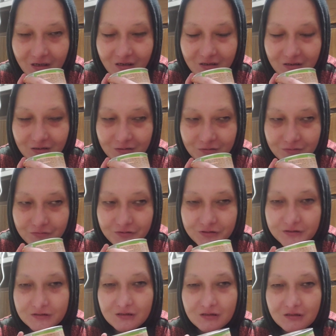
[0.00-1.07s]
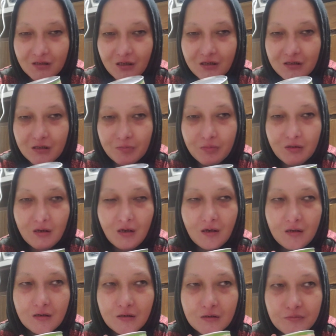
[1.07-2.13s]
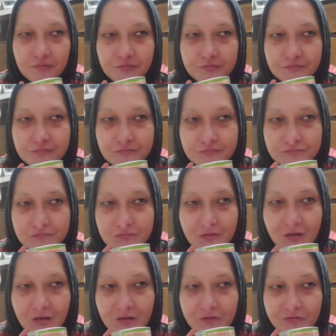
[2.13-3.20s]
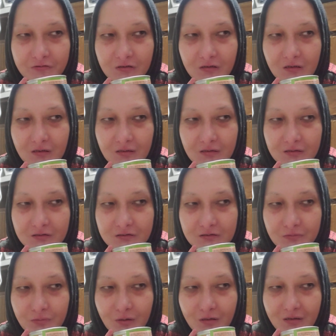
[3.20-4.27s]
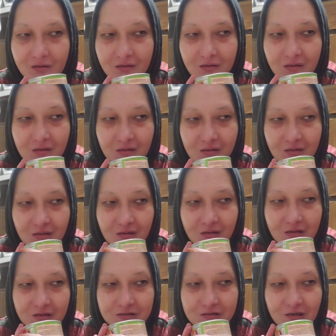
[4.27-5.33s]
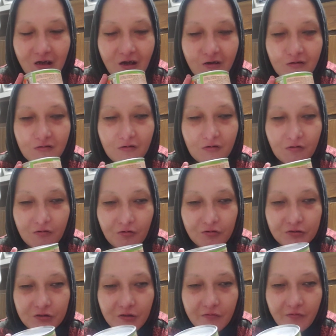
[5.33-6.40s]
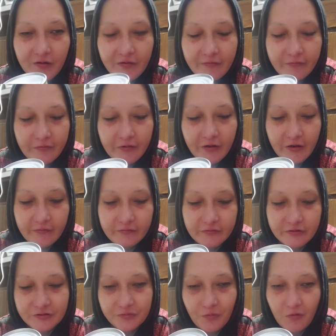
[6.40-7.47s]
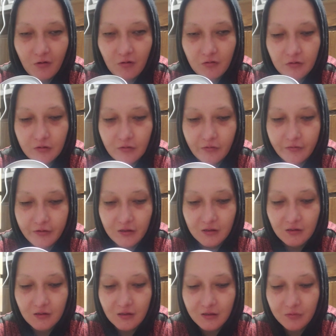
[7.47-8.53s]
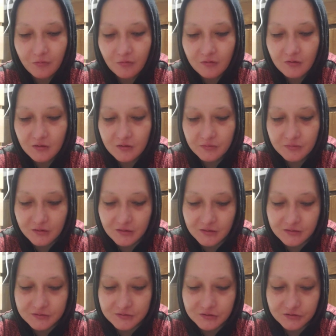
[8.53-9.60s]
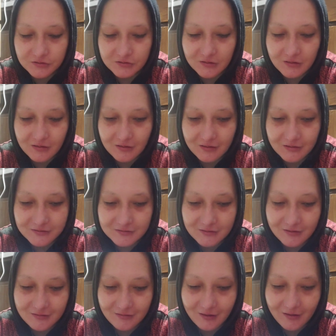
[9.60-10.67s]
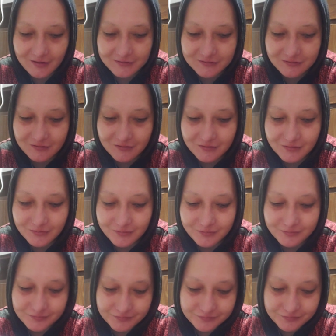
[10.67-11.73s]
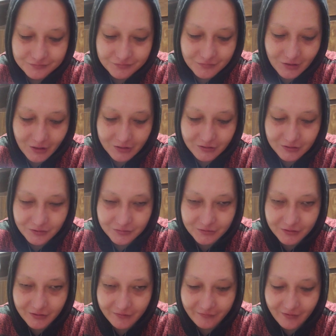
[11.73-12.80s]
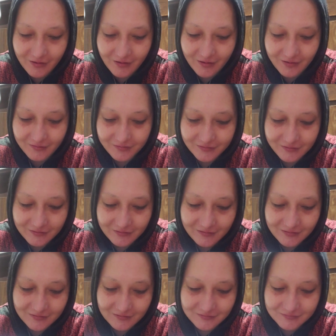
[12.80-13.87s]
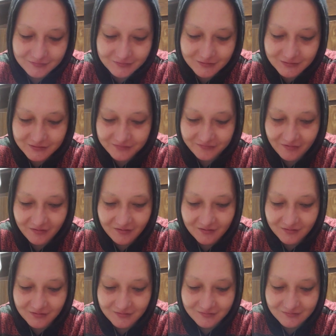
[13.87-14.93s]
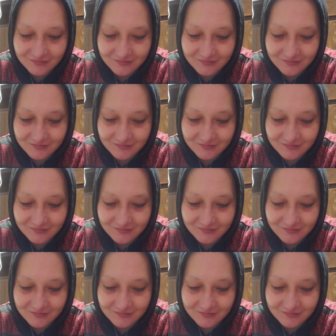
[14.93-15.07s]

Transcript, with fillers: I don't know, we'll see. I'll keep an eye on him the next few days, but because I don't go to the vet for every small little thing anymore. Because usually, like I said last time, I took him to the vet. They're like, he's fine.